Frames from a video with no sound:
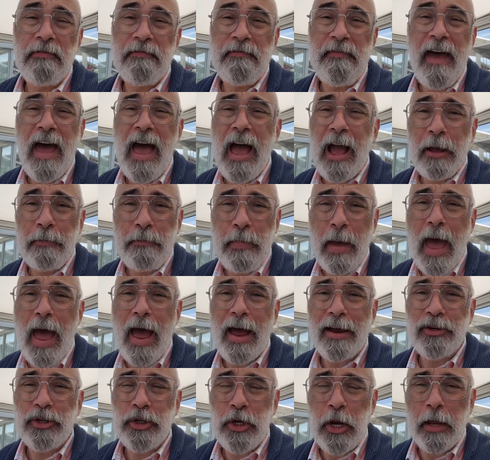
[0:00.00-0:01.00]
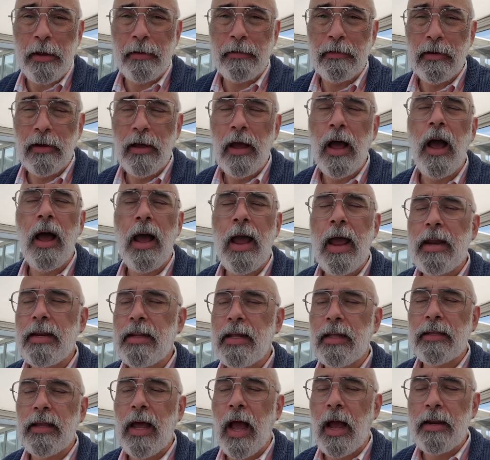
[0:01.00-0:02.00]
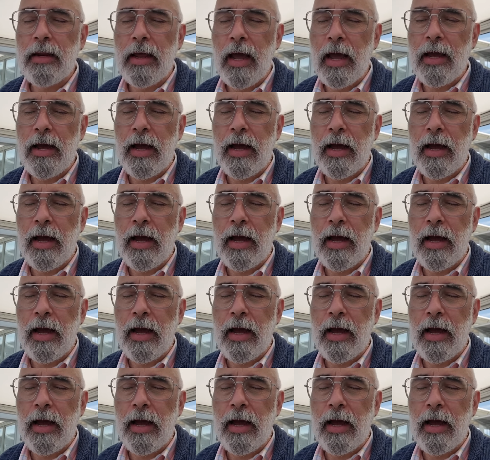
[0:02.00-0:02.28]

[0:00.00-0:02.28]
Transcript: fag bashing, uh, and it, I,